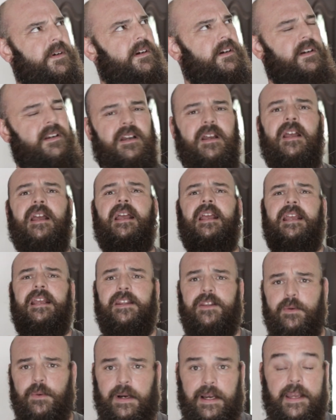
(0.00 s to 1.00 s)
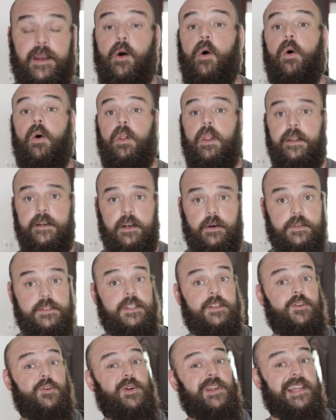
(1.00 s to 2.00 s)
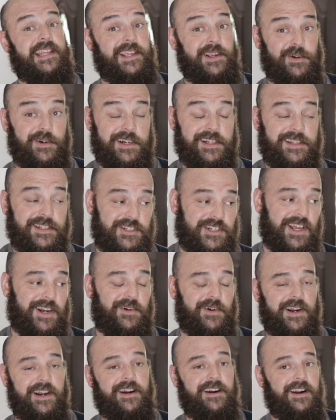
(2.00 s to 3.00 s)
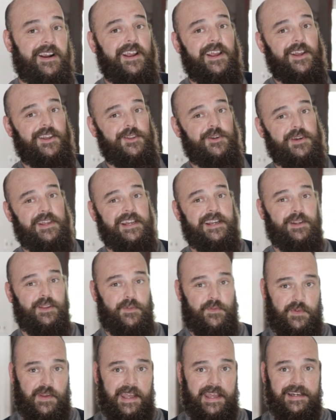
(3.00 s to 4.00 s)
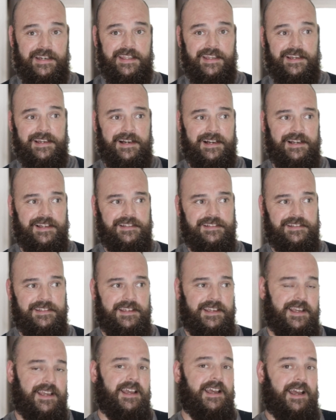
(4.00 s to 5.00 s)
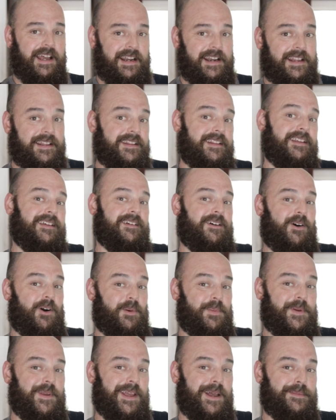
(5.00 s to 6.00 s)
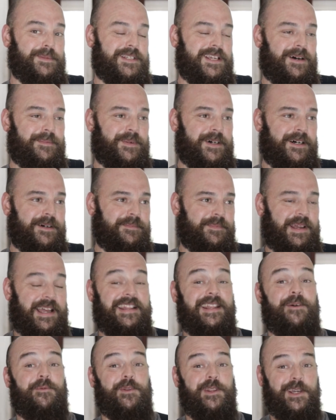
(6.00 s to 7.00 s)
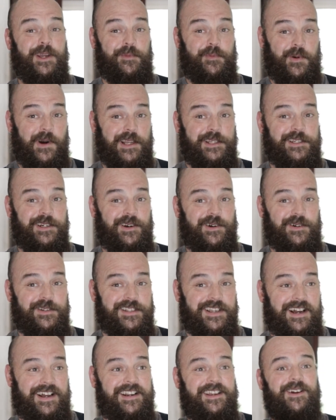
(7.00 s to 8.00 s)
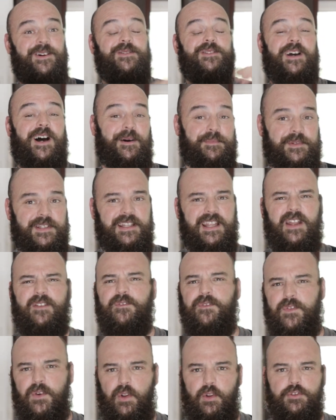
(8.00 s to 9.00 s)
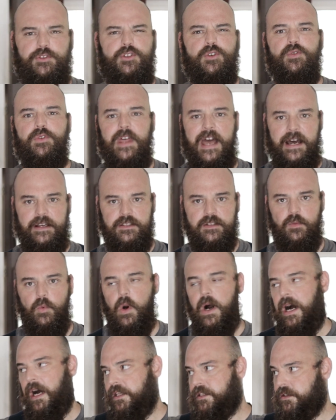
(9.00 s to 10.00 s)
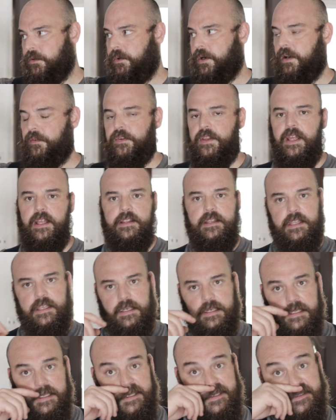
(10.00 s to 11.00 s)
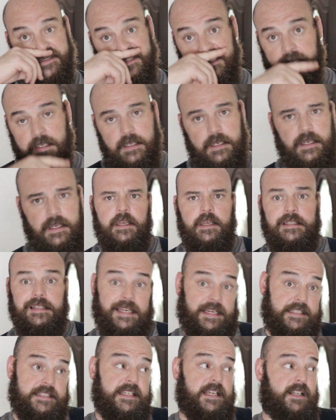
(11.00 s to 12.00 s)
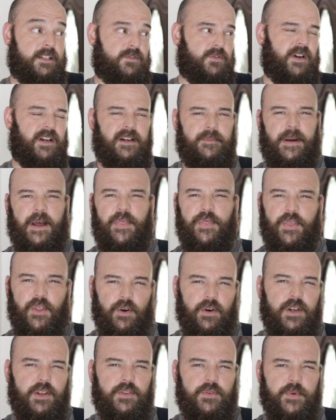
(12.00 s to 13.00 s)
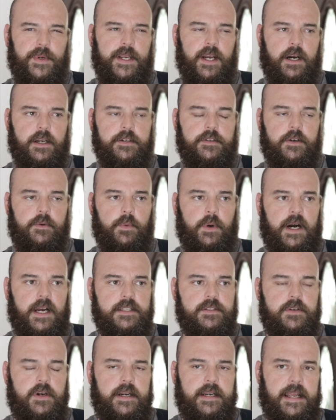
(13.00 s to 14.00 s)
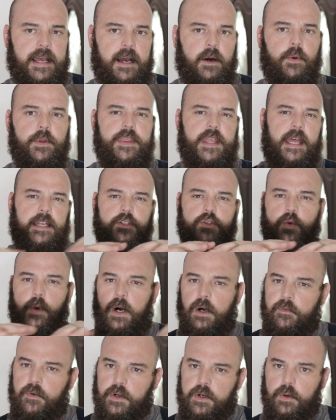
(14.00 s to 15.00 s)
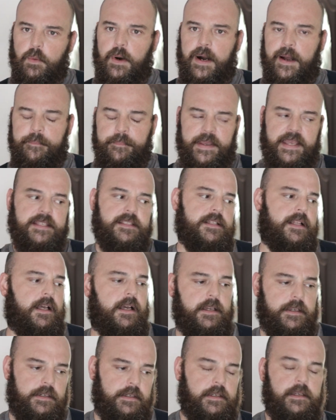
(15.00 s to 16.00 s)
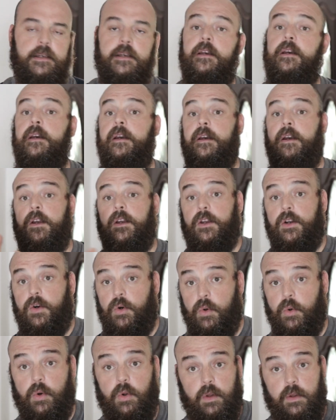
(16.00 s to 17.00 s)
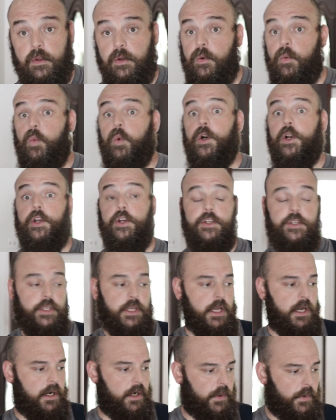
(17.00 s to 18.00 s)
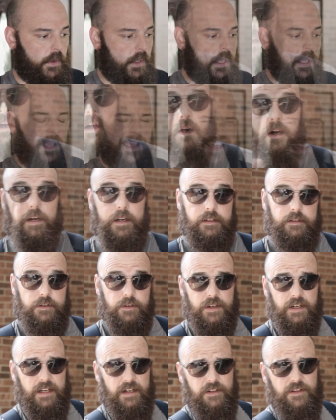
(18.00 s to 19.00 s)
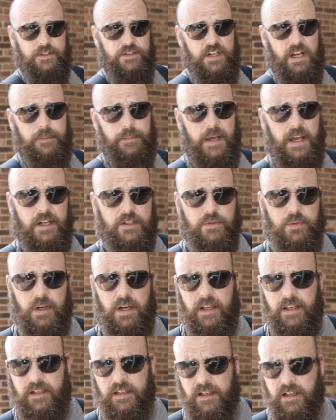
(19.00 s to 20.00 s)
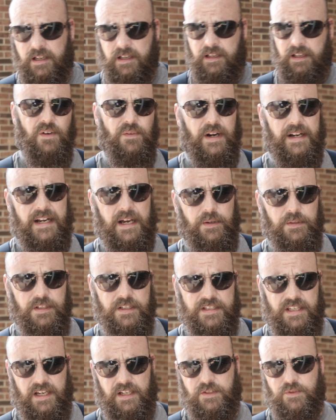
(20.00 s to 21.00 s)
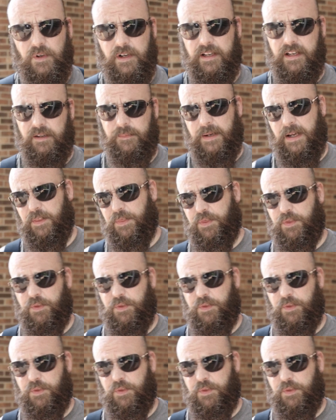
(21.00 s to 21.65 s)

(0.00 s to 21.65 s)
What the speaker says: work. Either way, all I know is that you could hear it in the generator. You can hear the fan kick on, and then the RPMs come up, and then when the compressor goes on, it goes up to that full 2,000 watts or whatever that thing needs. Like I said, it's running about 3,300 watts right now with that 1,200 watt baseline. Cool, we're good to go. All right, you can hear the GENMAX running. Right now it looks like it's running at about